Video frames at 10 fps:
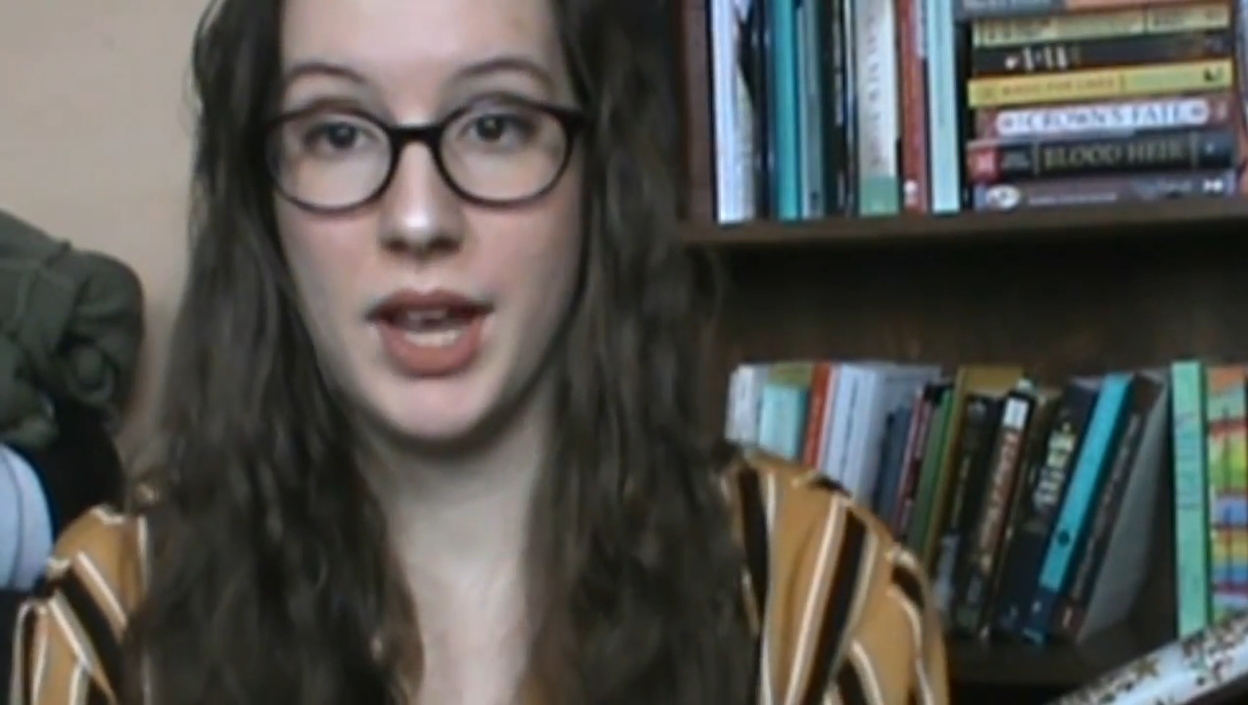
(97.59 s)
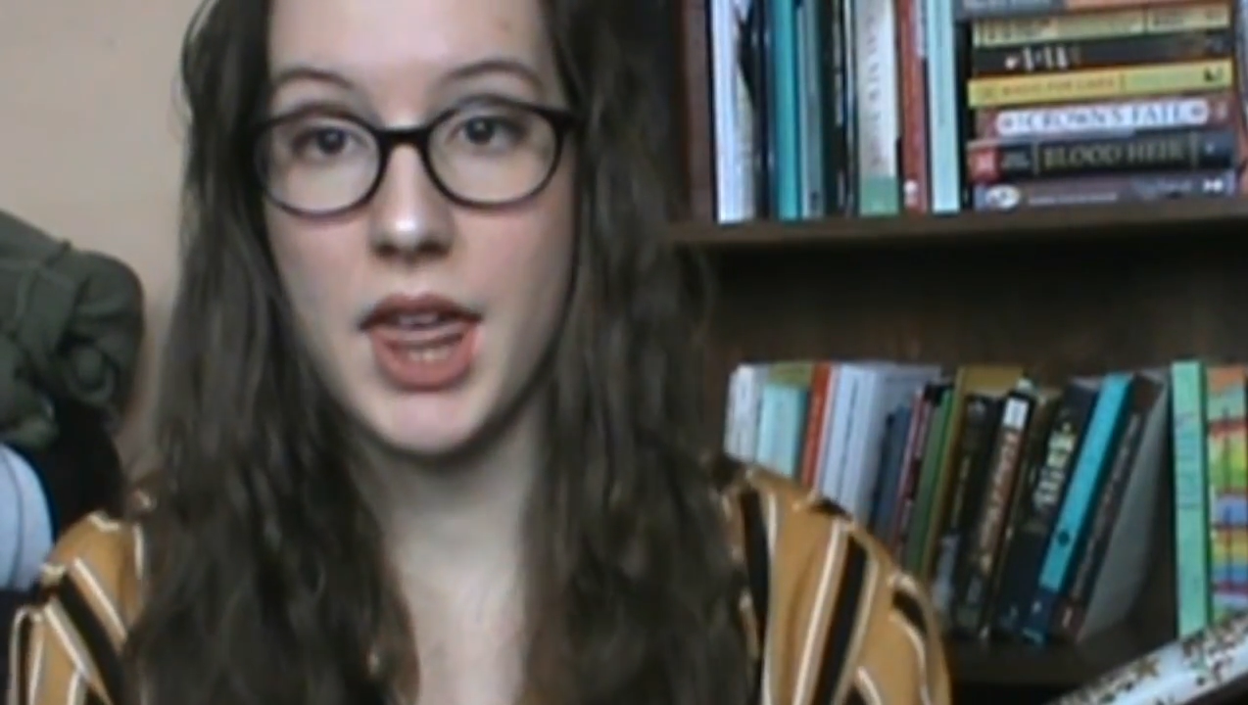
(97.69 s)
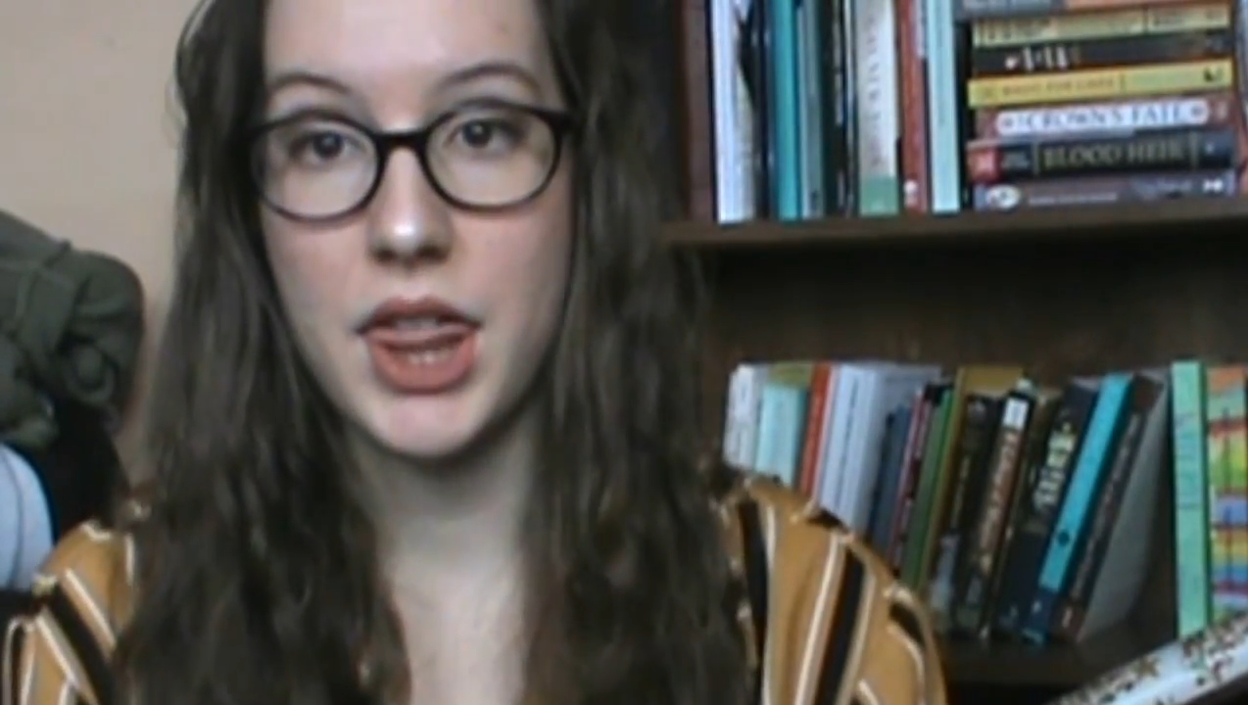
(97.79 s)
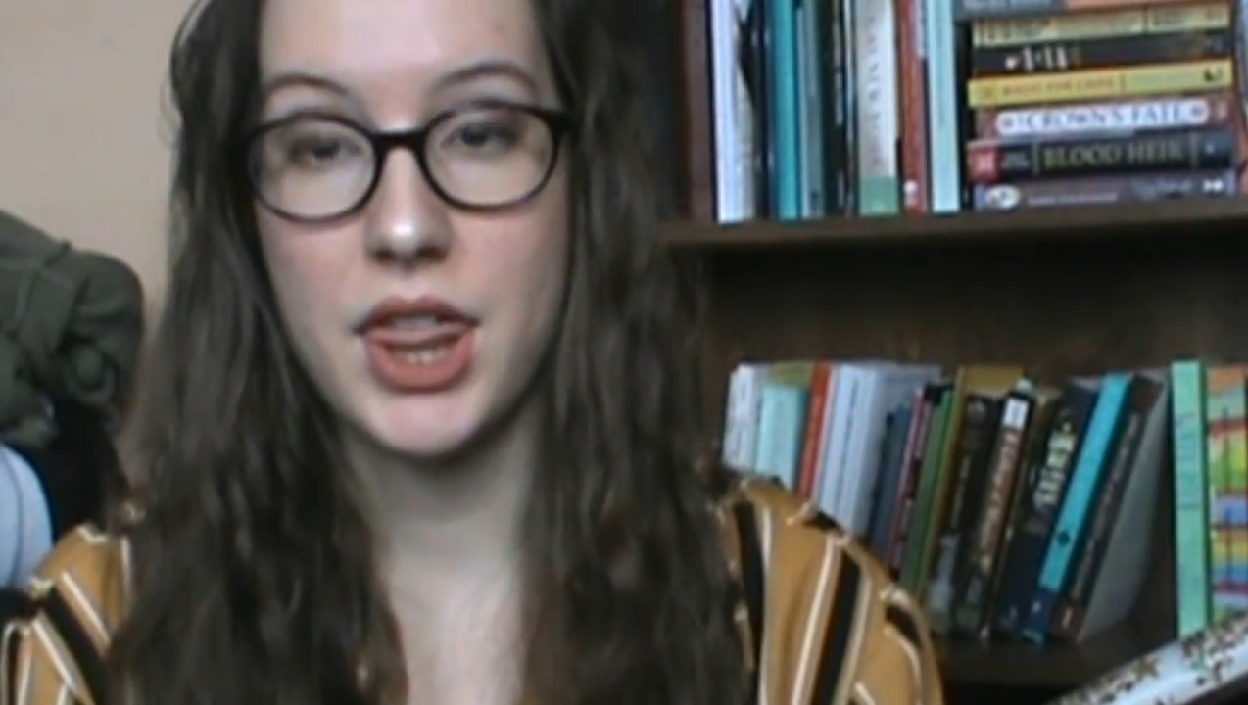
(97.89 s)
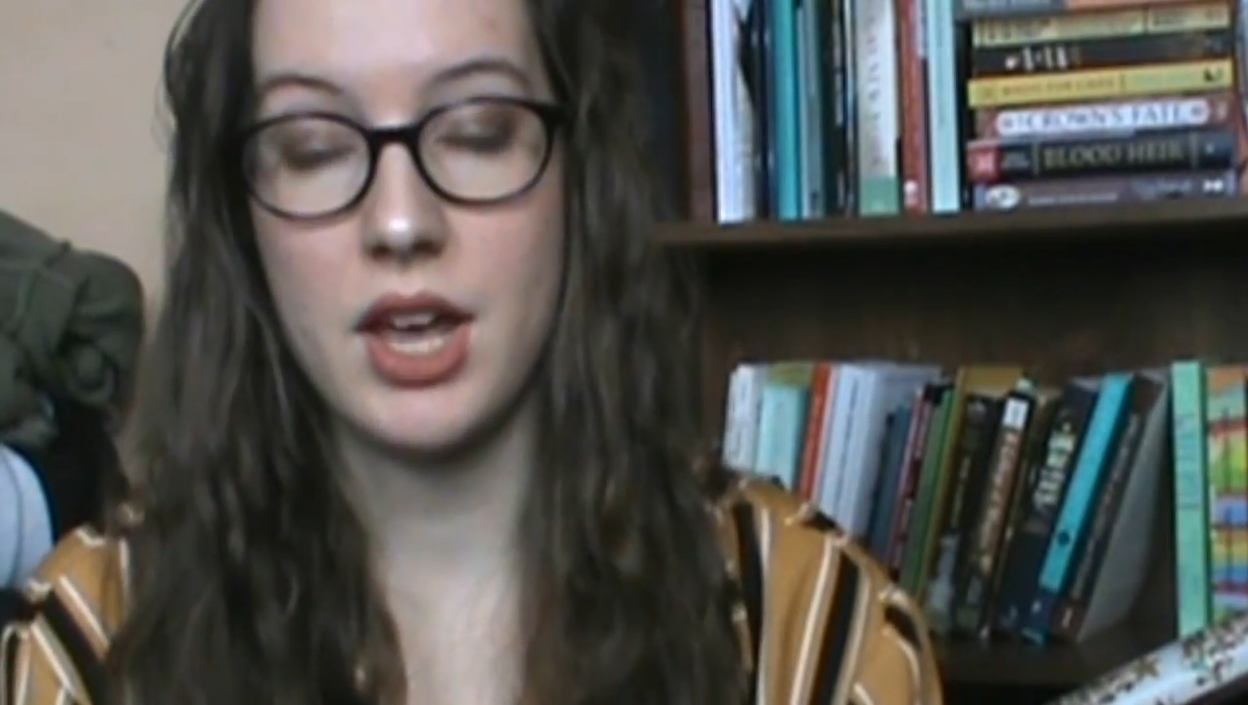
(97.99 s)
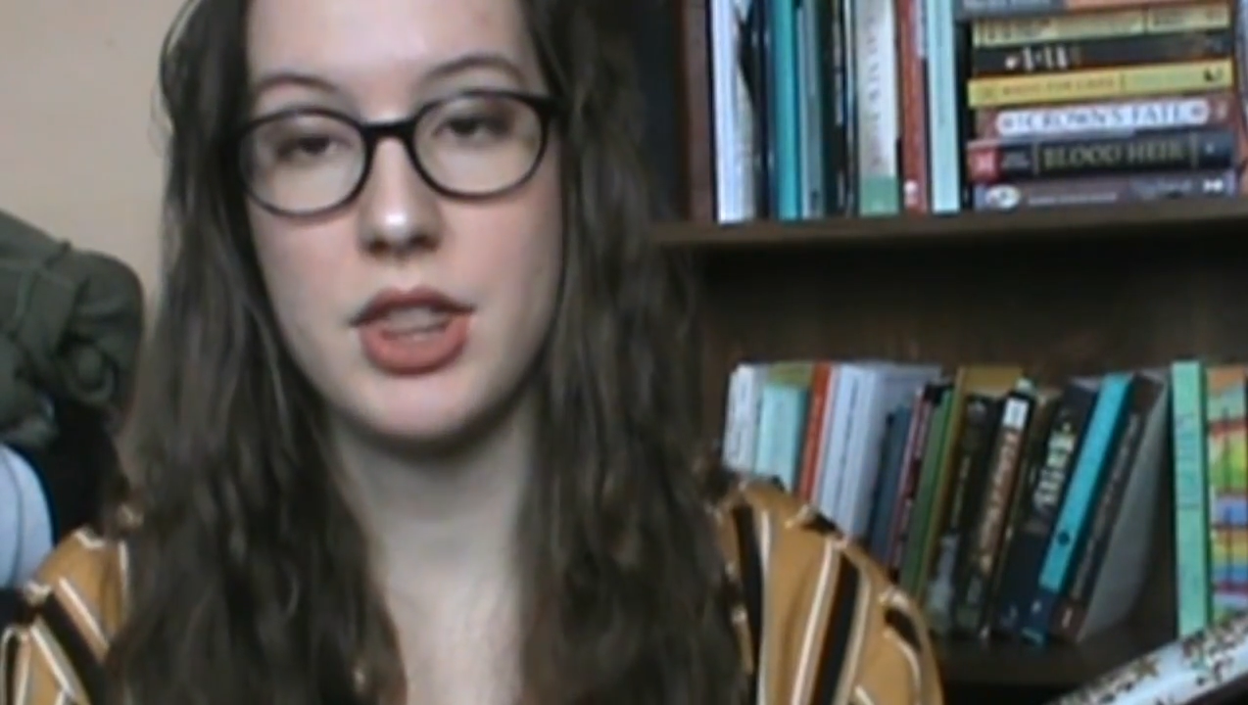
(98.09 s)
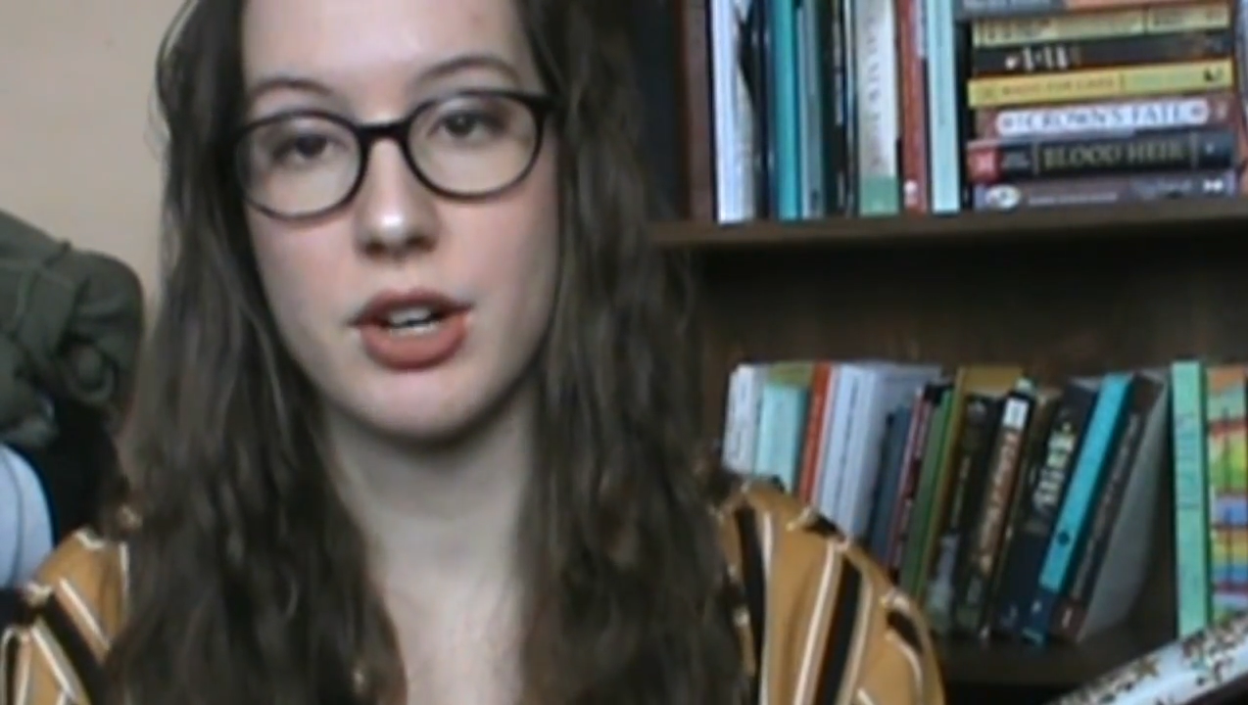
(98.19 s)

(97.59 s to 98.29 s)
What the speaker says: with,